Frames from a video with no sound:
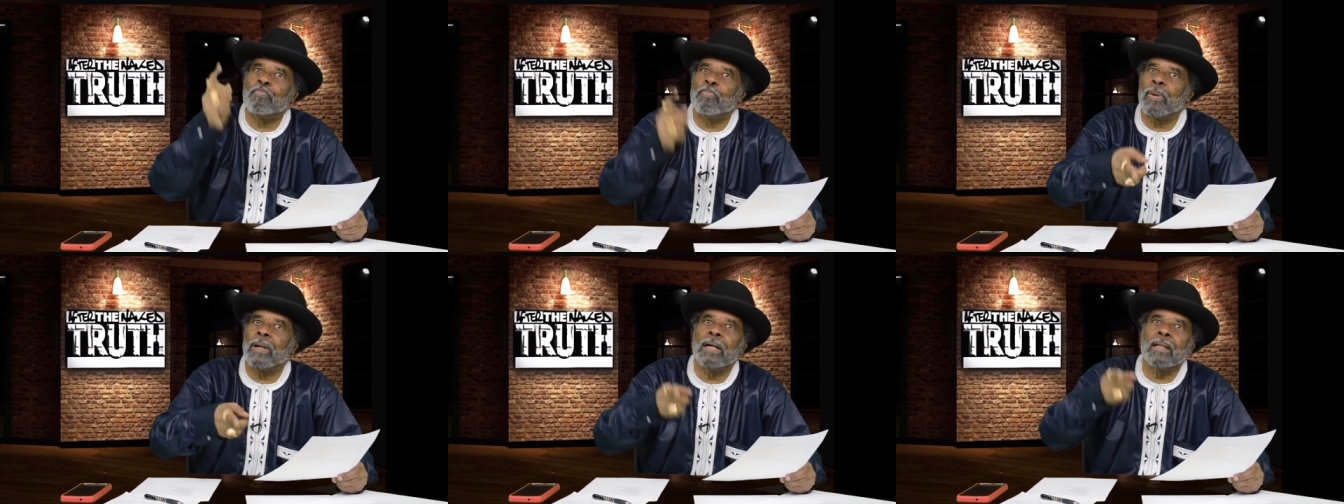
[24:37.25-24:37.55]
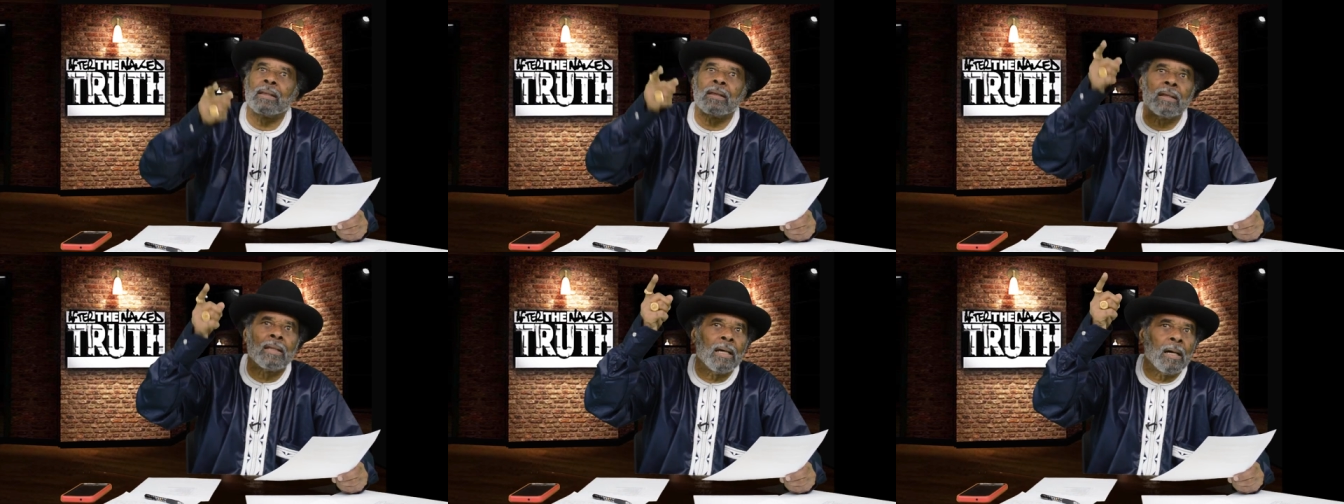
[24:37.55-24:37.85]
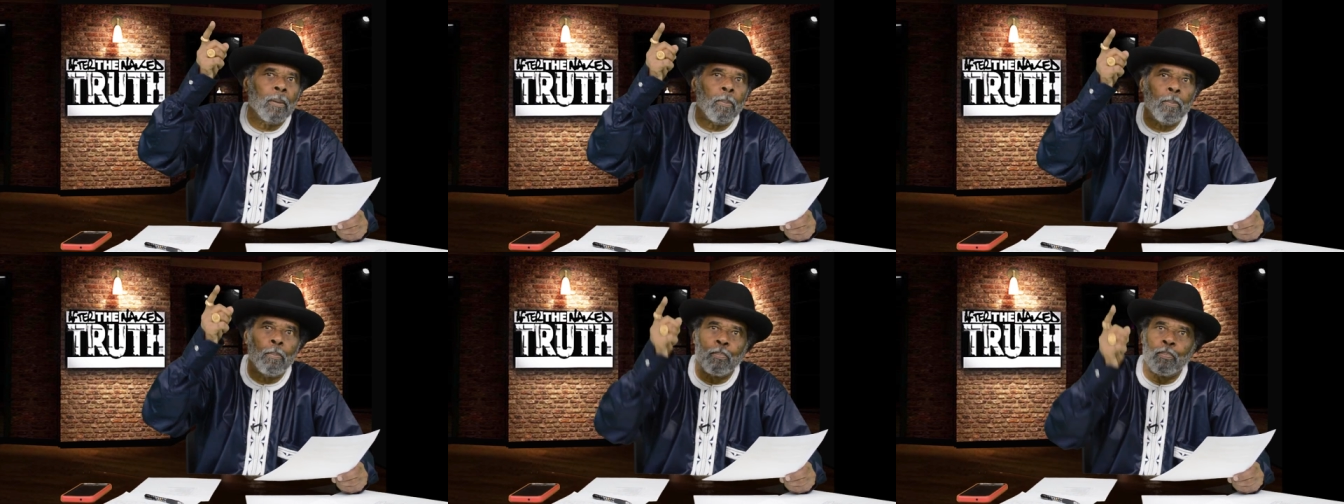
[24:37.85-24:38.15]
but
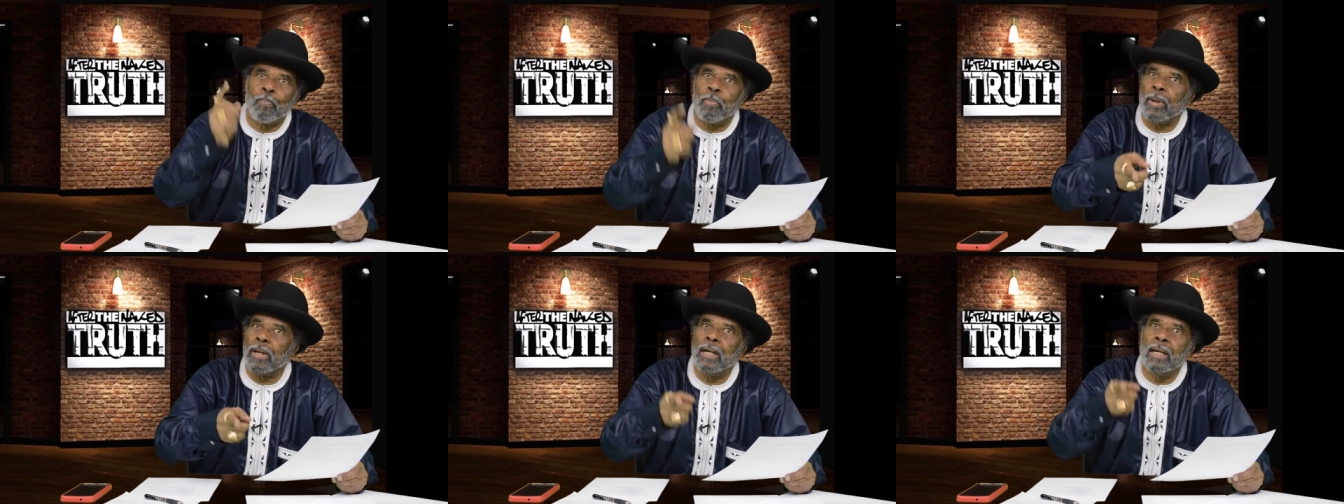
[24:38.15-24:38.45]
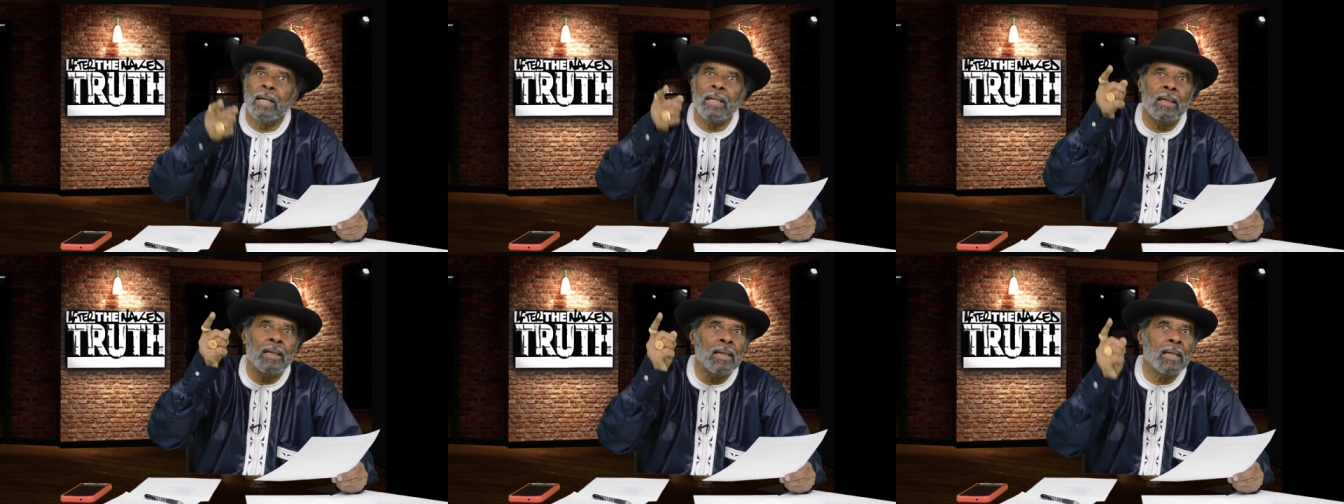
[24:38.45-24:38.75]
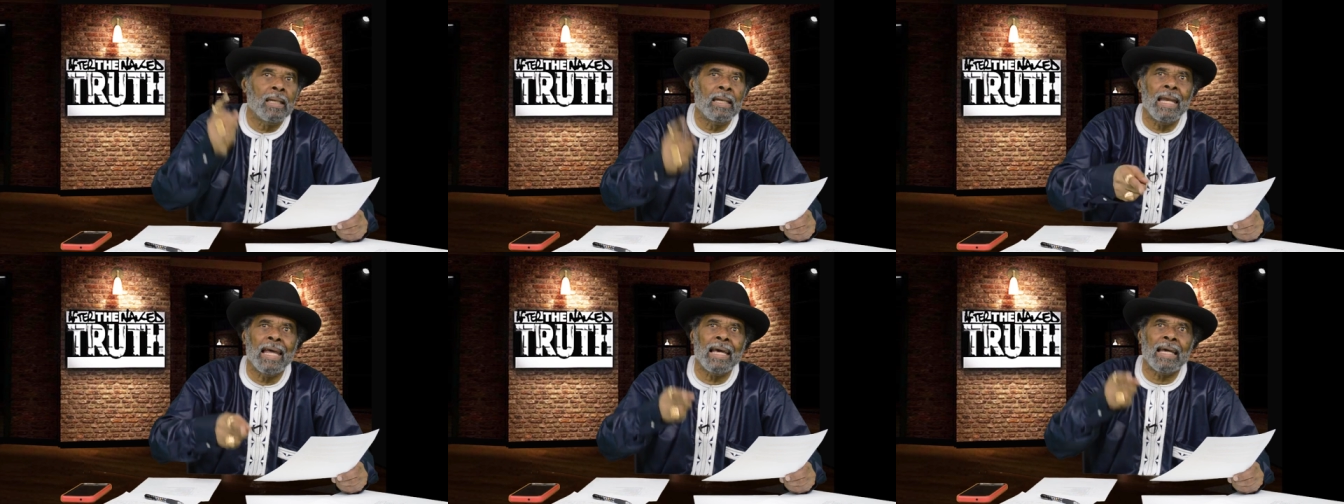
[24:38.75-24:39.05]
the butt
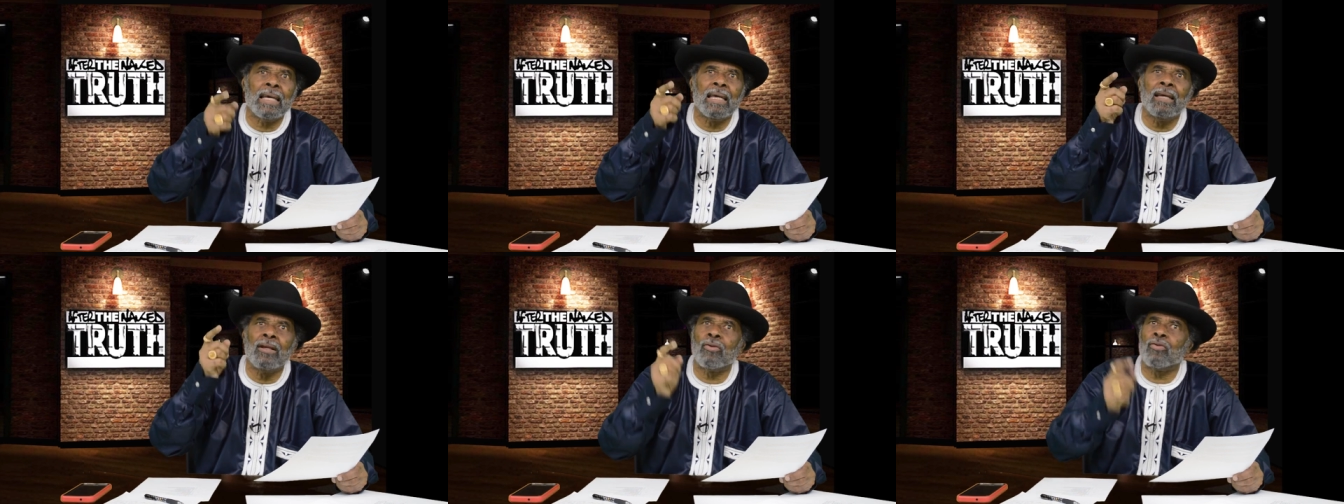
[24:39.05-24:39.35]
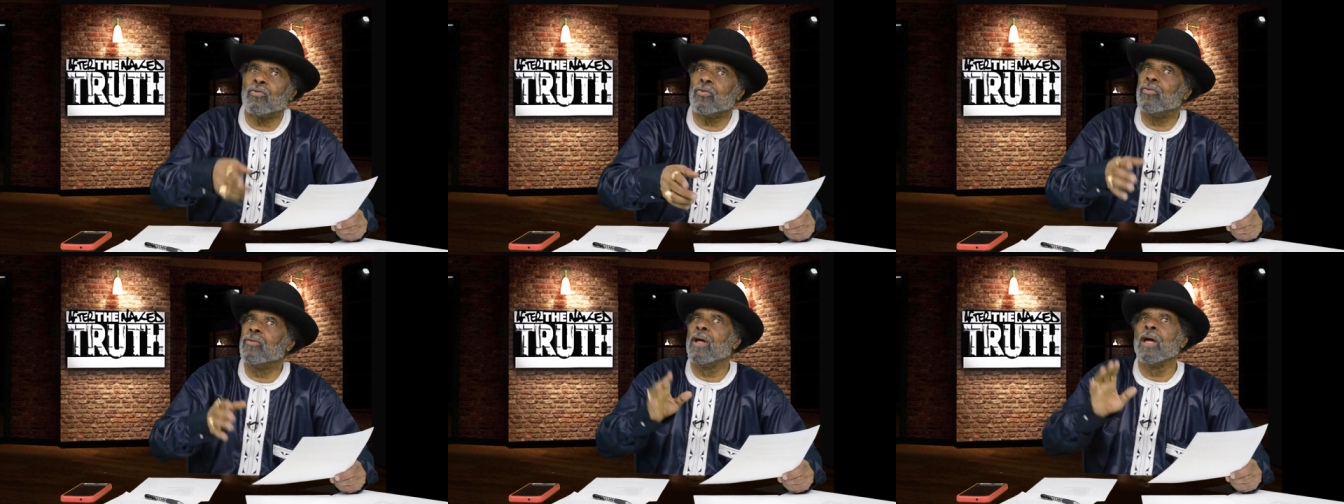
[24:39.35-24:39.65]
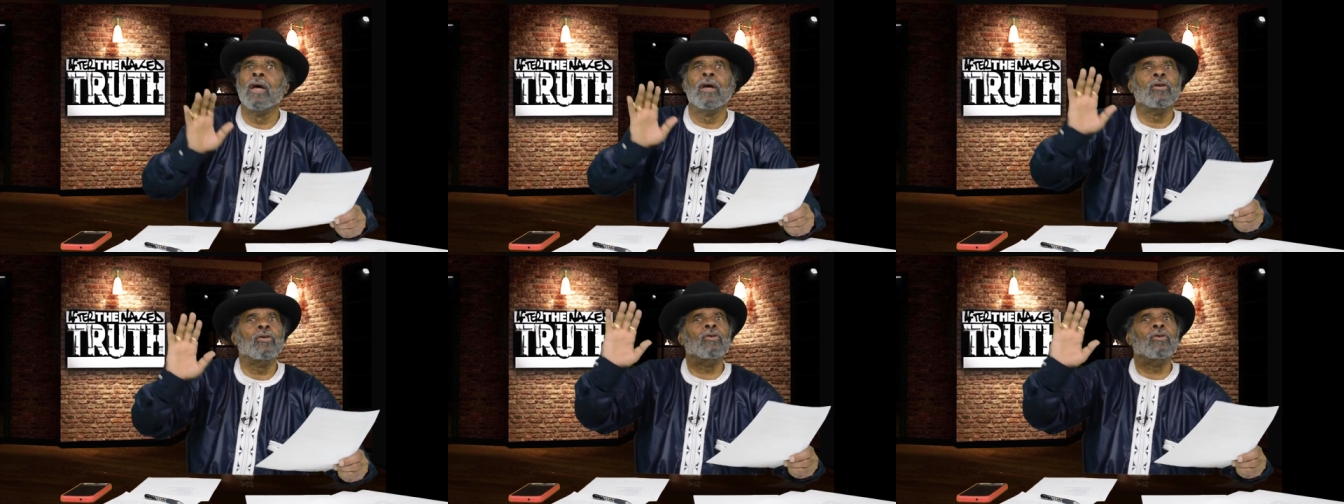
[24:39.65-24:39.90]
naked truth.